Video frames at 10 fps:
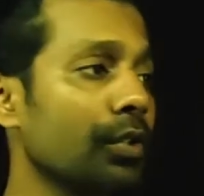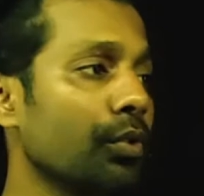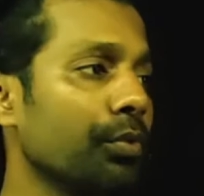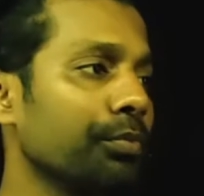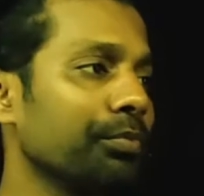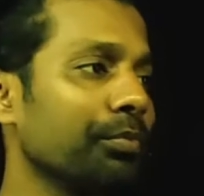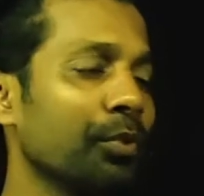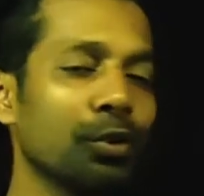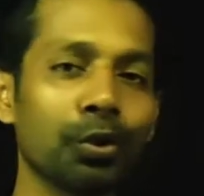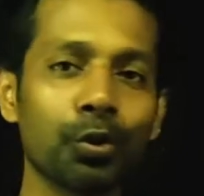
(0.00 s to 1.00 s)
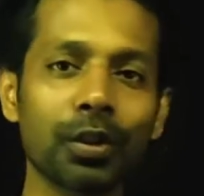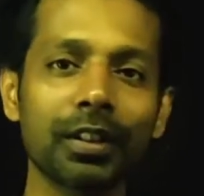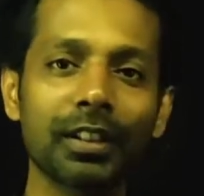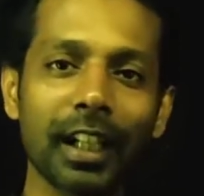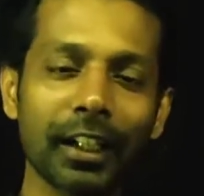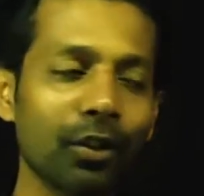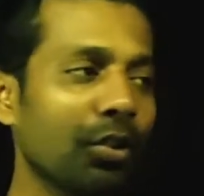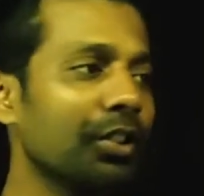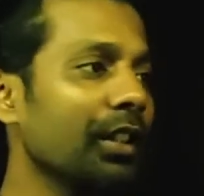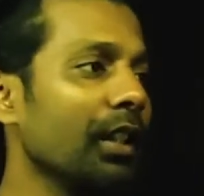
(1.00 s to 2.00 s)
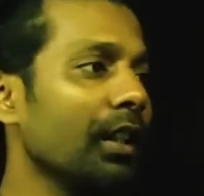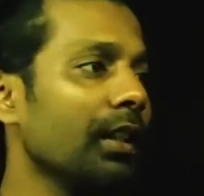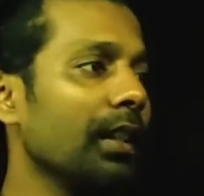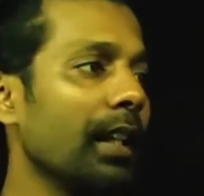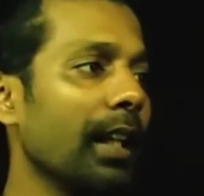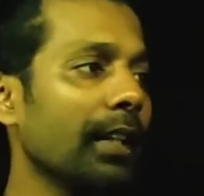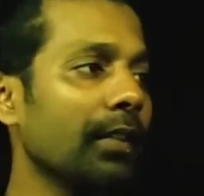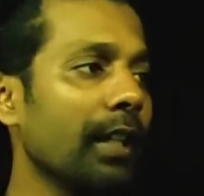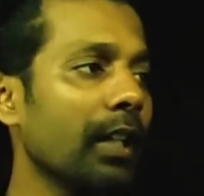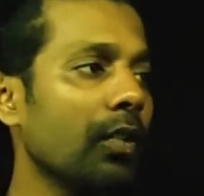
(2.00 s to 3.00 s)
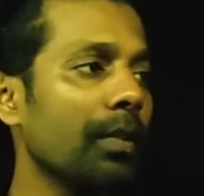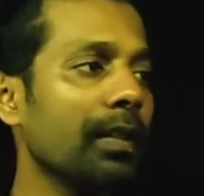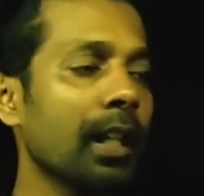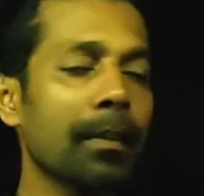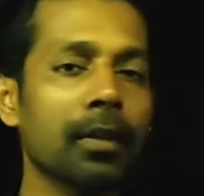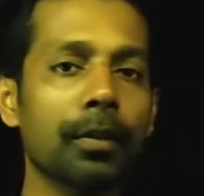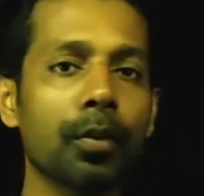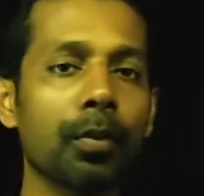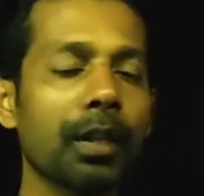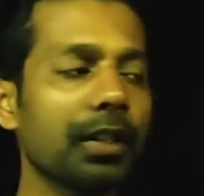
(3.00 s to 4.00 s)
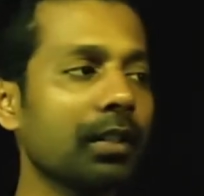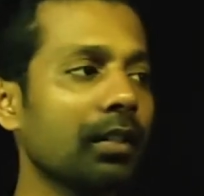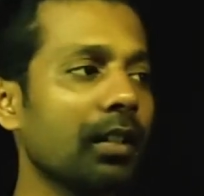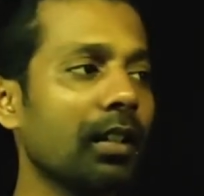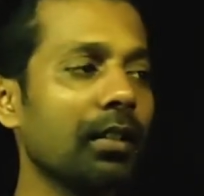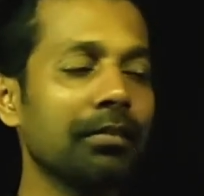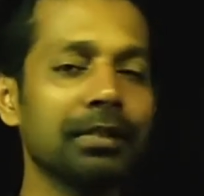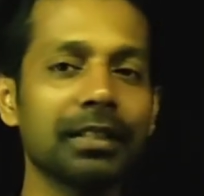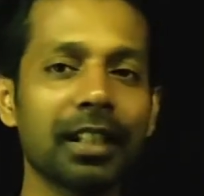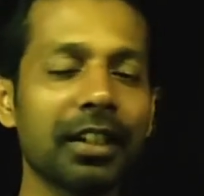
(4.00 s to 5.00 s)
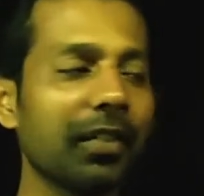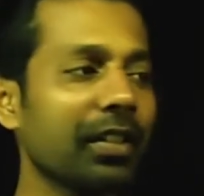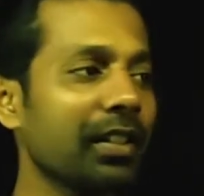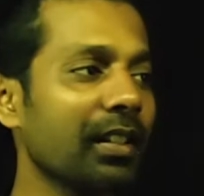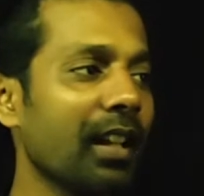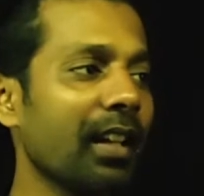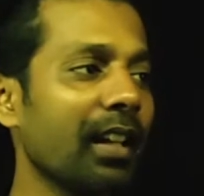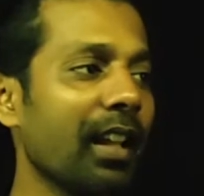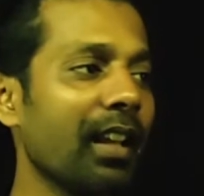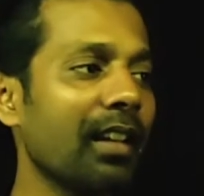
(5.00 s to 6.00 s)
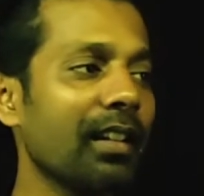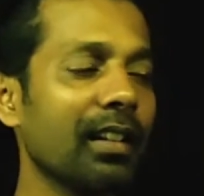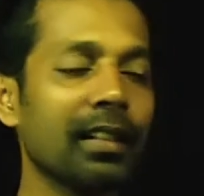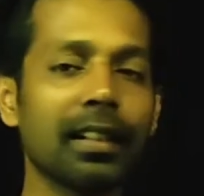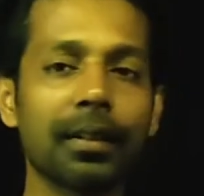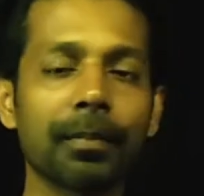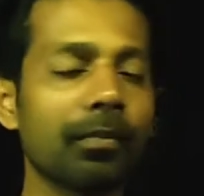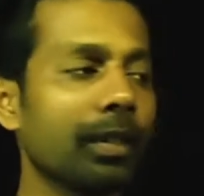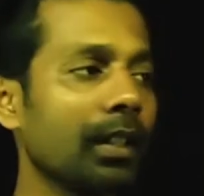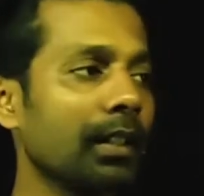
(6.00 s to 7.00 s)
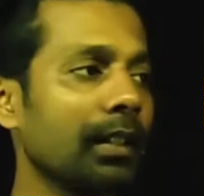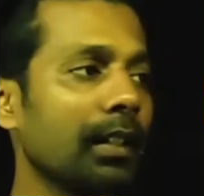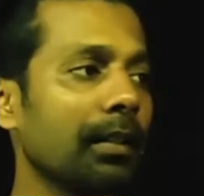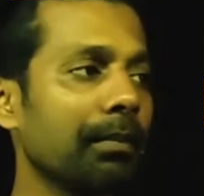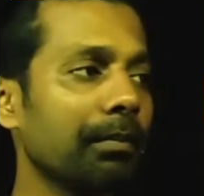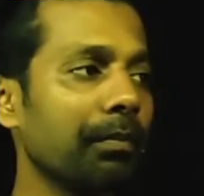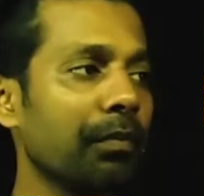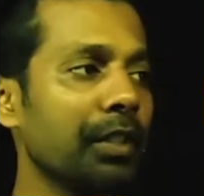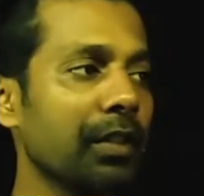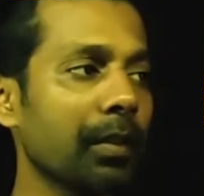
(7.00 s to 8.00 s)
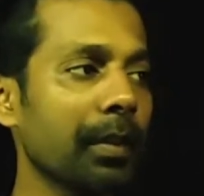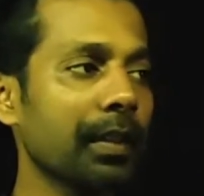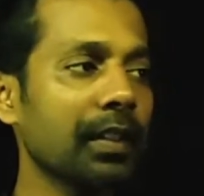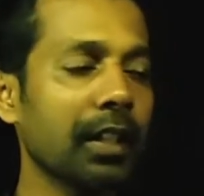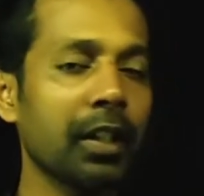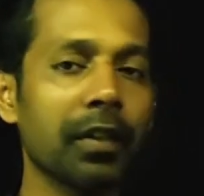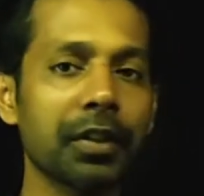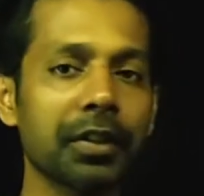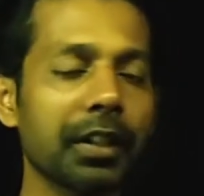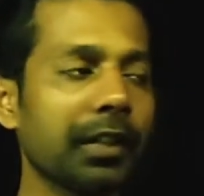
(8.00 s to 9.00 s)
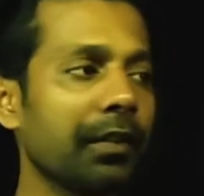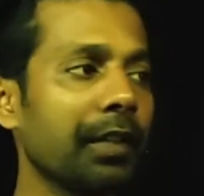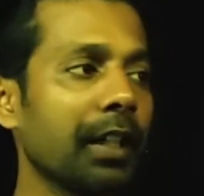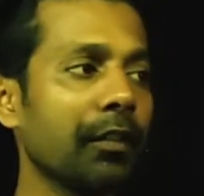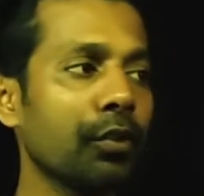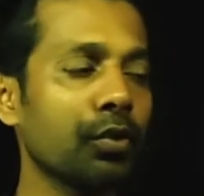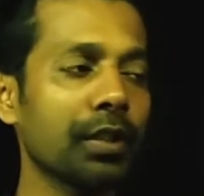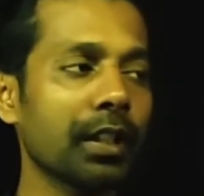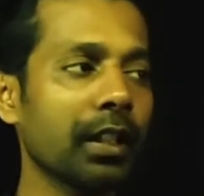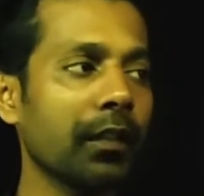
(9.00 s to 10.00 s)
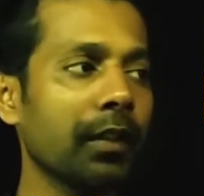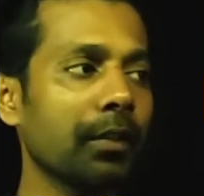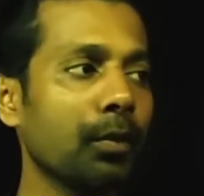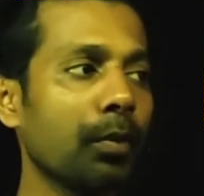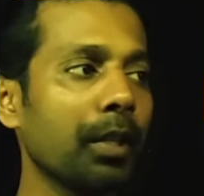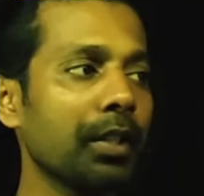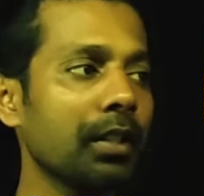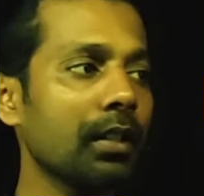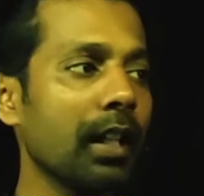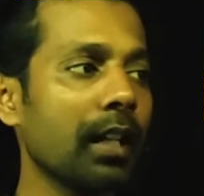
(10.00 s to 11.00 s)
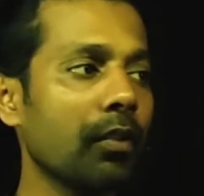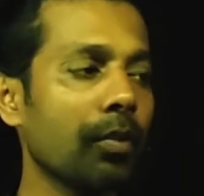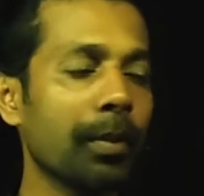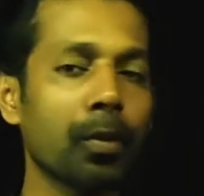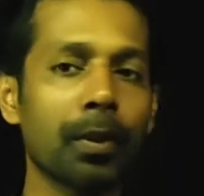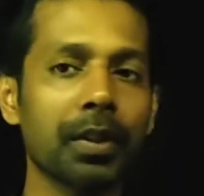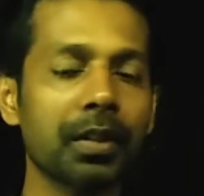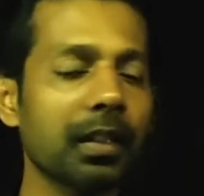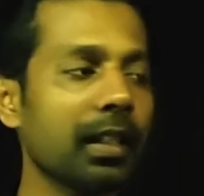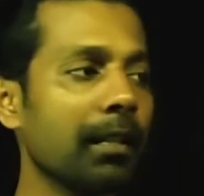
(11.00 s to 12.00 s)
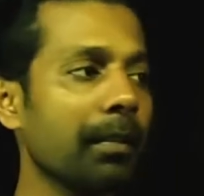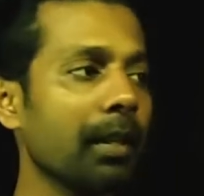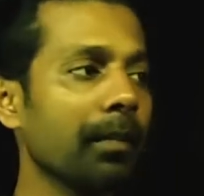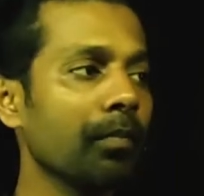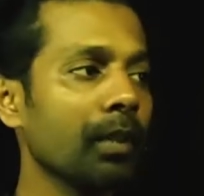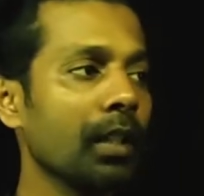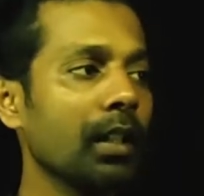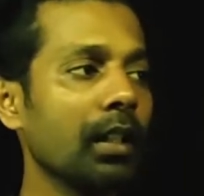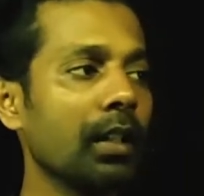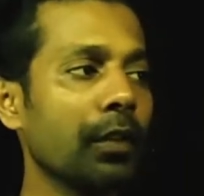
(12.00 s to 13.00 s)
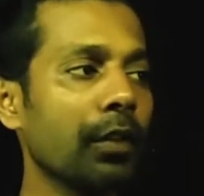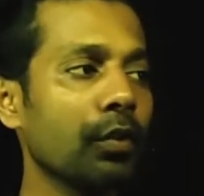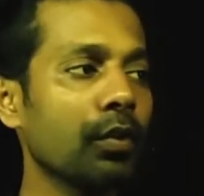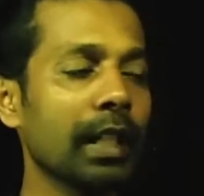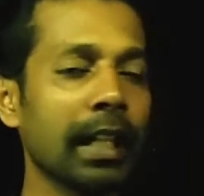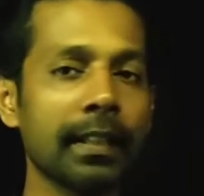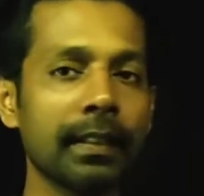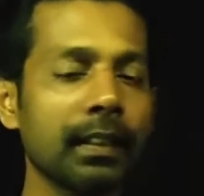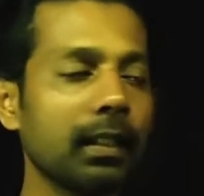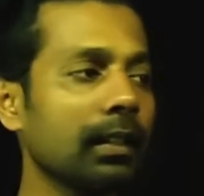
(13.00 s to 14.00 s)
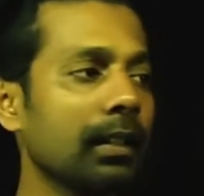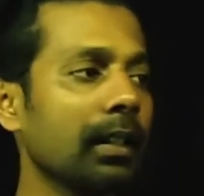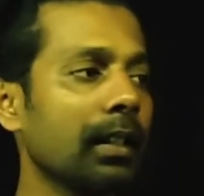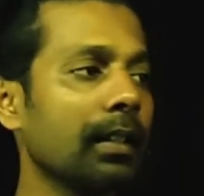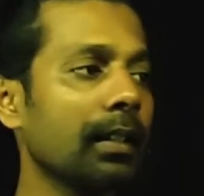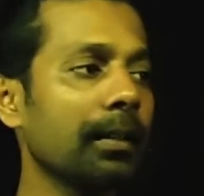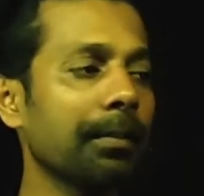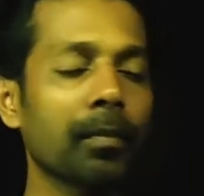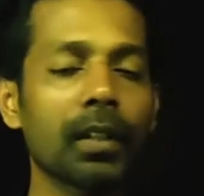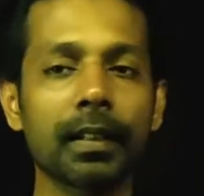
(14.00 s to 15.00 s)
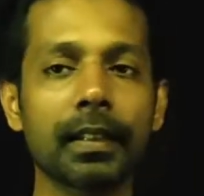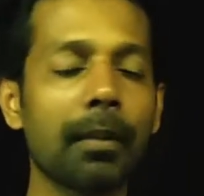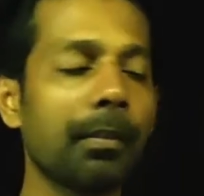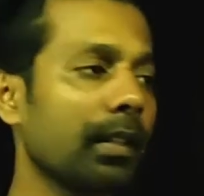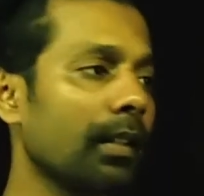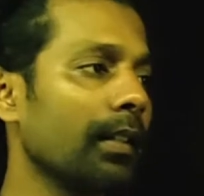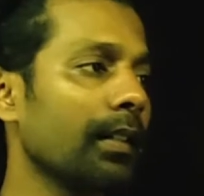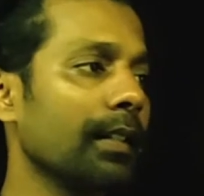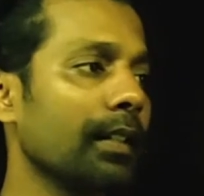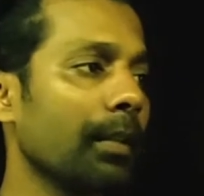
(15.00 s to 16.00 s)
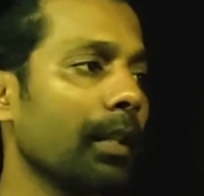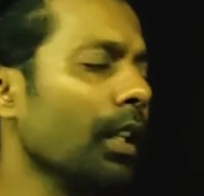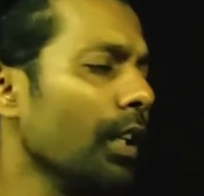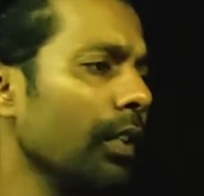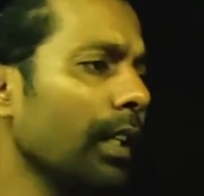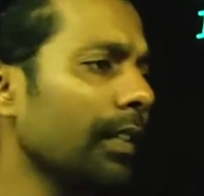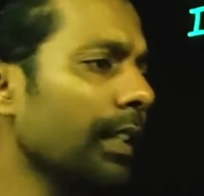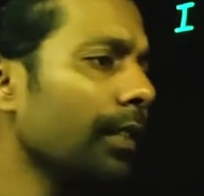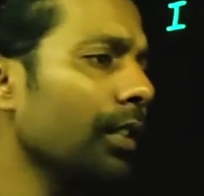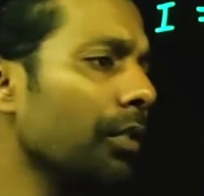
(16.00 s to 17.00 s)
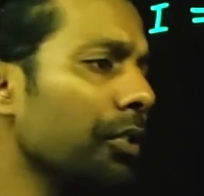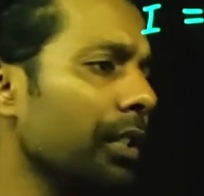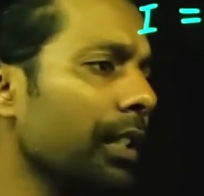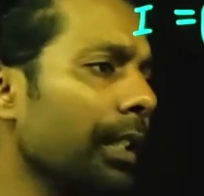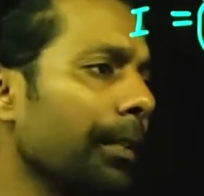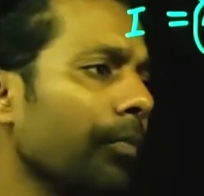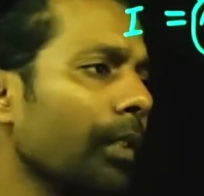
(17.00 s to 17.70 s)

So using that logic, S value will be same as the population standard deviation, and n is the whichever measure standard deviation that we have used here. If it's a population, n would be population number. If you have used S here, then it's a sample size number. So let us take a situation here.